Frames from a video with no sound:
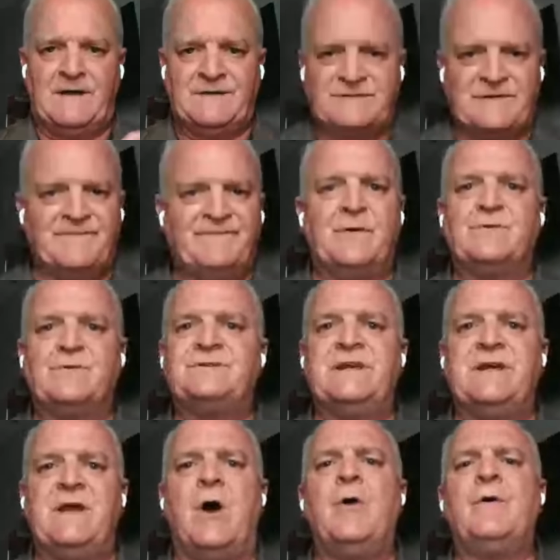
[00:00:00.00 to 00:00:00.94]
some folks
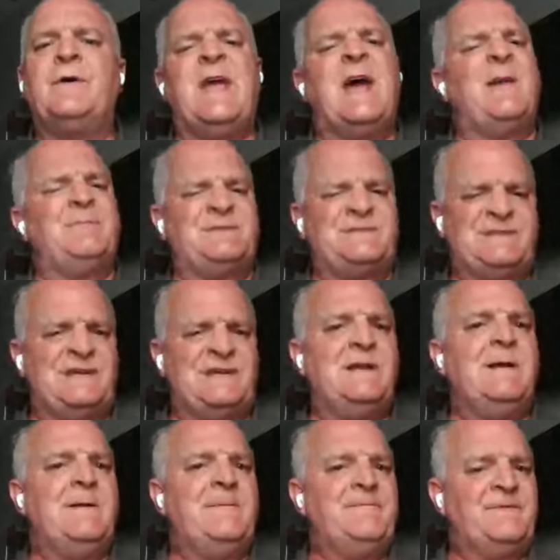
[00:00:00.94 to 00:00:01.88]
say, oh, yeah, but see,
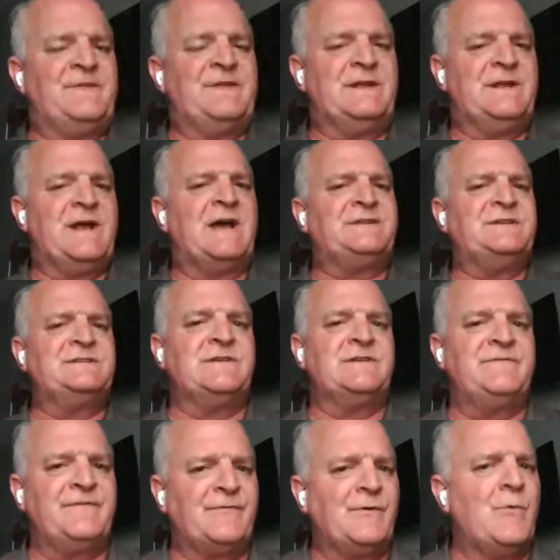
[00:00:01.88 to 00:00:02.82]
the
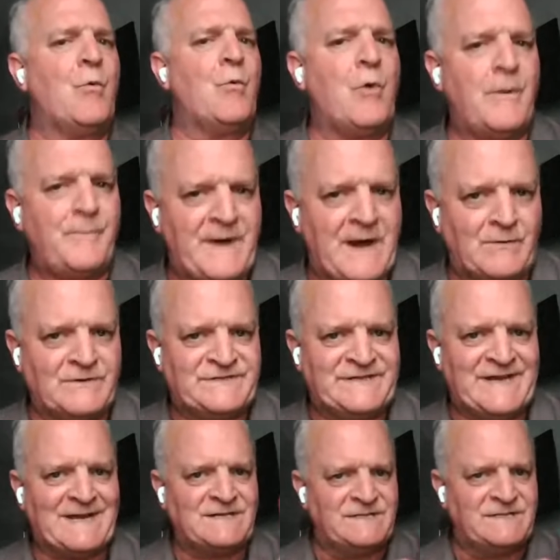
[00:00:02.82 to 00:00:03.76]
1973 War Powers
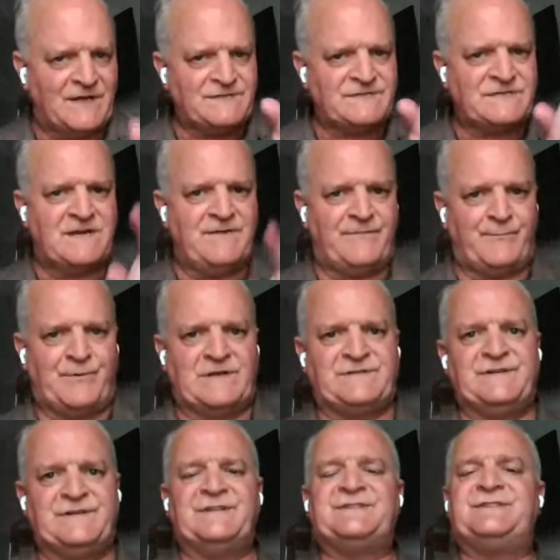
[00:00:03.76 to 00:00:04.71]
Act does give the
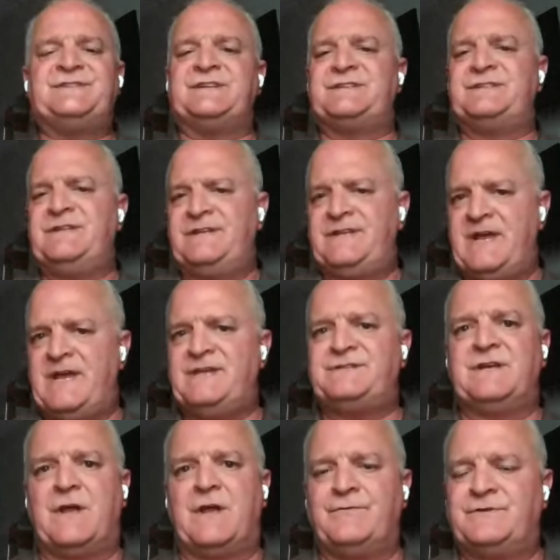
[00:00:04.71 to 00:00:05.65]
president 60 days
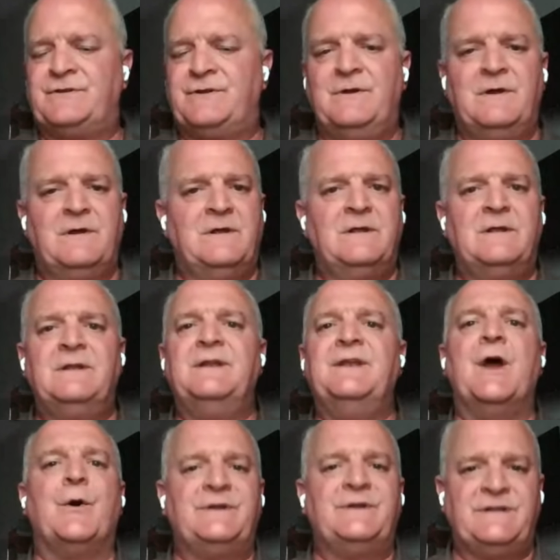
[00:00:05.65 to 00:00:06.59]
to go do.
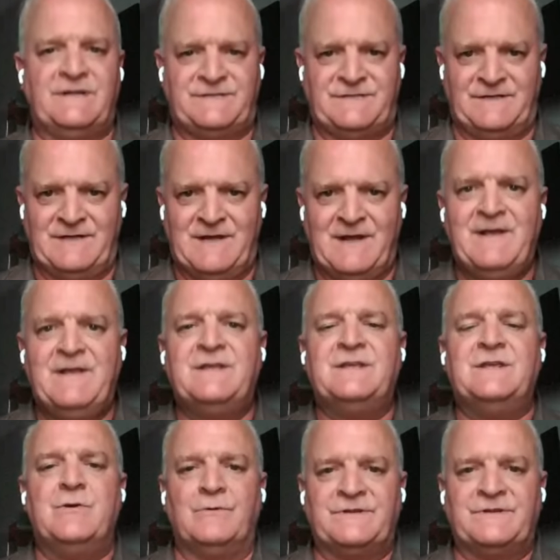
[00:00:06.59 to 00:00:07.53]
No, it doesn't.
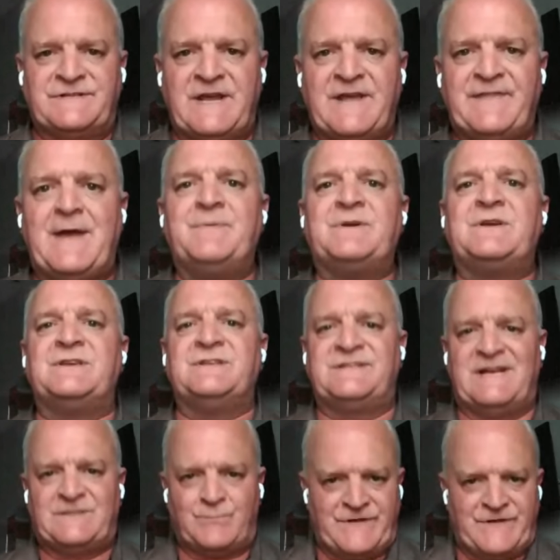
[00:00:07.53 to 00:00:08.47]
You only say that because
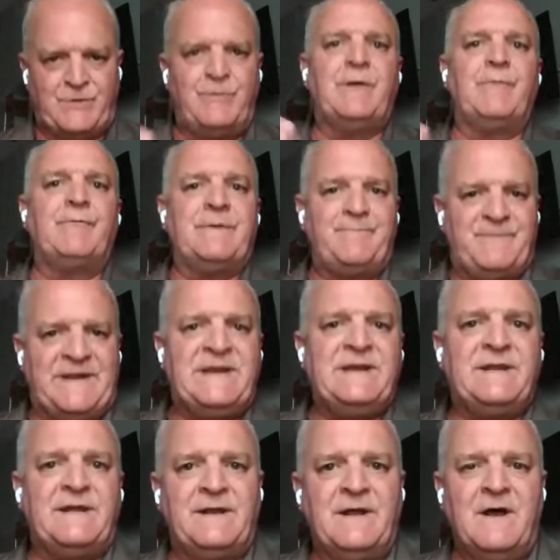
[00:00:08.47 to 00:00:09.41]
that's what you hear
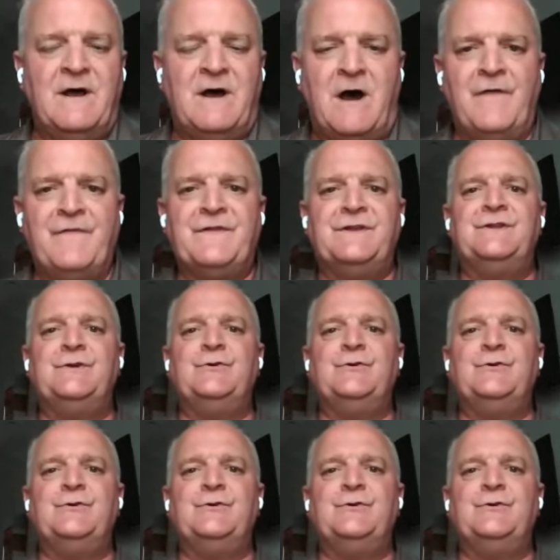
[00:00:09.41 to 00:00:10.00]
repeated on the